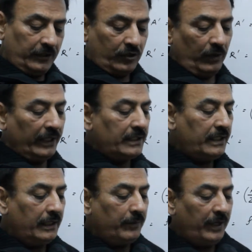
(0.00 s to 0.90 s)
So let us
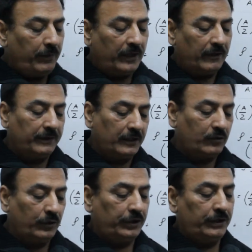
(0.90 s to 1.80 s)
see the B part of this
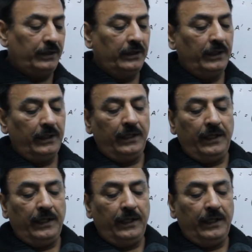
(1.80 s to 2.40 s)
question.